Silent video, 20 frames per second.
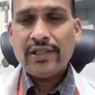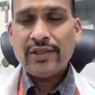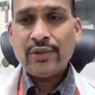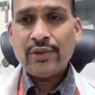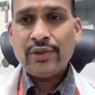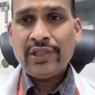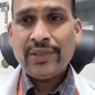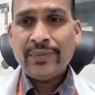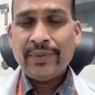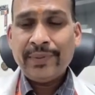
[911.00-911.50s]
so
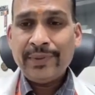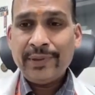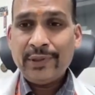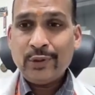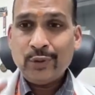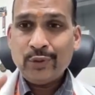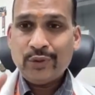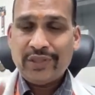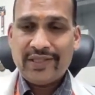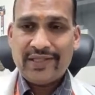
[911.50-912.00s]
there will be
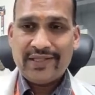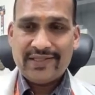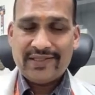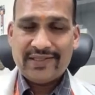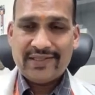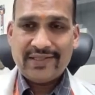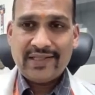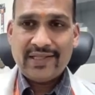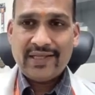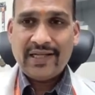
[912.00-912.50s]
two
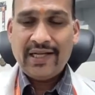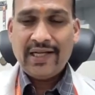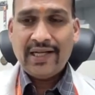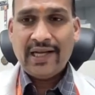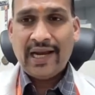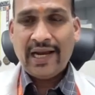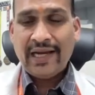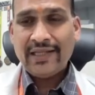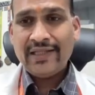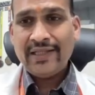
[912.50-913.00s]
things.
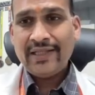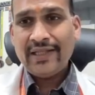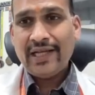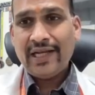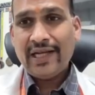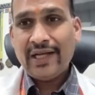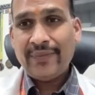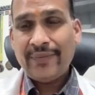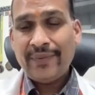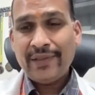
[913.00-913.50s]
Either
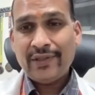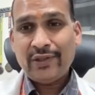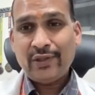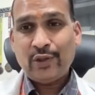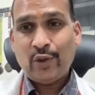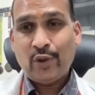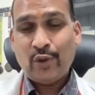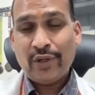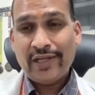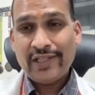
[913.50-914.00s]
our
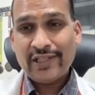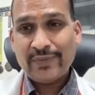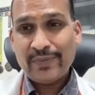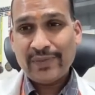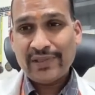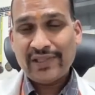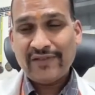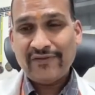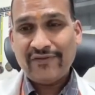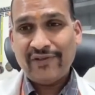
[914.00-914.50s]
thorax
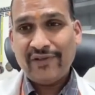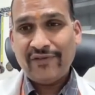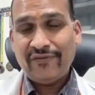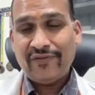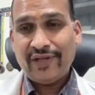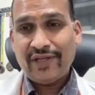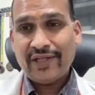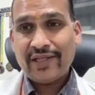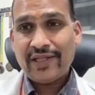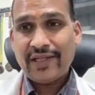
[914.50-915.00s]
muscle will
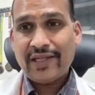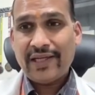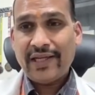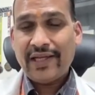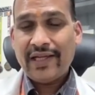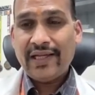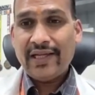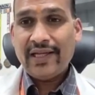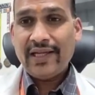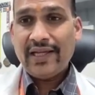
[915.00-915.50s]
work
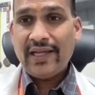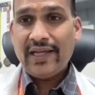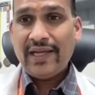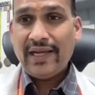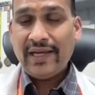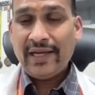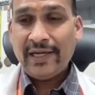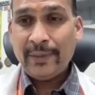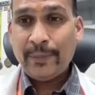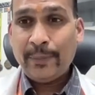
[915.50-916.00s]

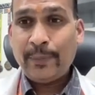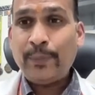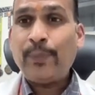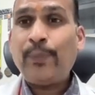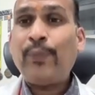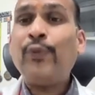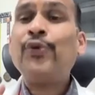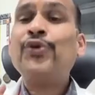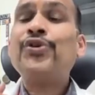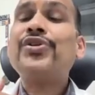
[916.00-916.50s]
and
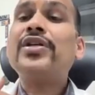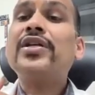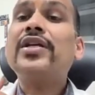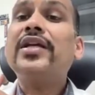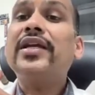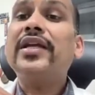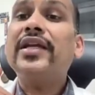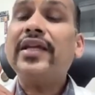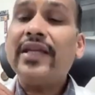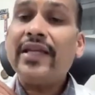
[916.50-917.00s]
push
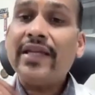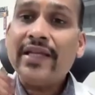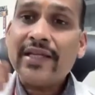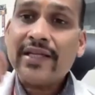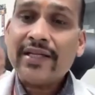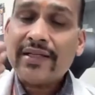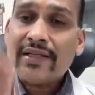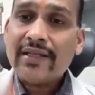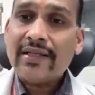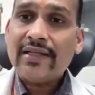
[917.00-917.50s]

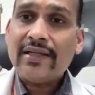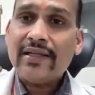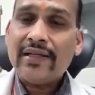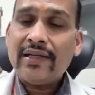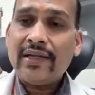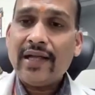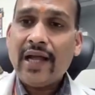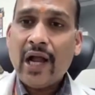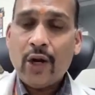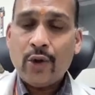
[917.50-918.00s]
air
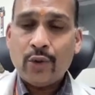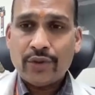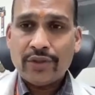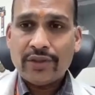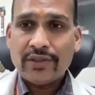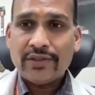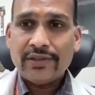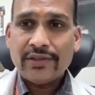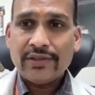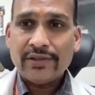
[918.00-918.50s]

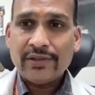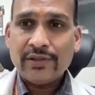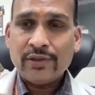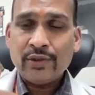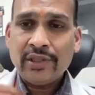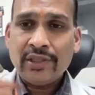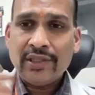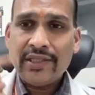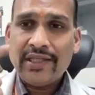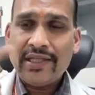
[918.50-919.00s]
out, so
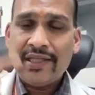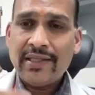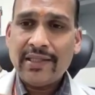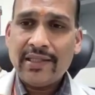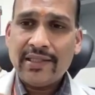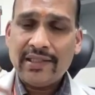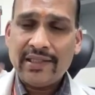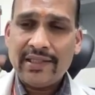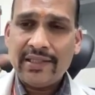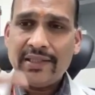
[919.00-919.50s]

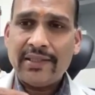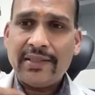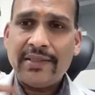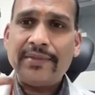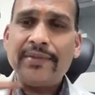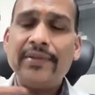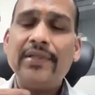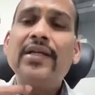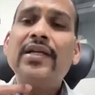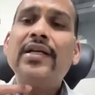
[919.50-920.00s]

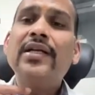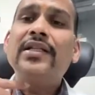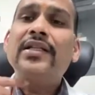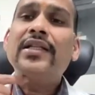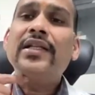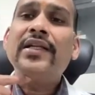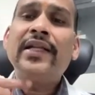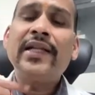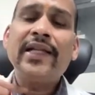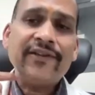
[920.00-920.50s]
the
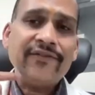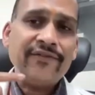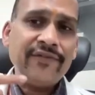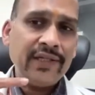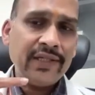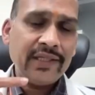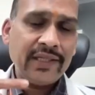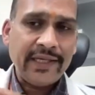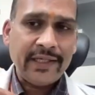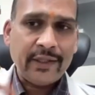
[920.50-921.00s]
neck
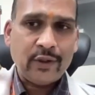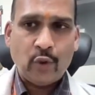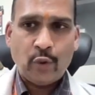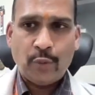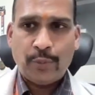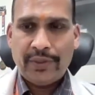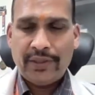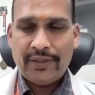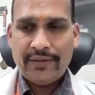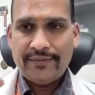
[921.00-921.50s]
will get
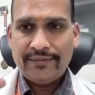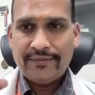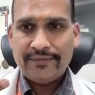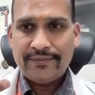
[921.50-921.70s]
open.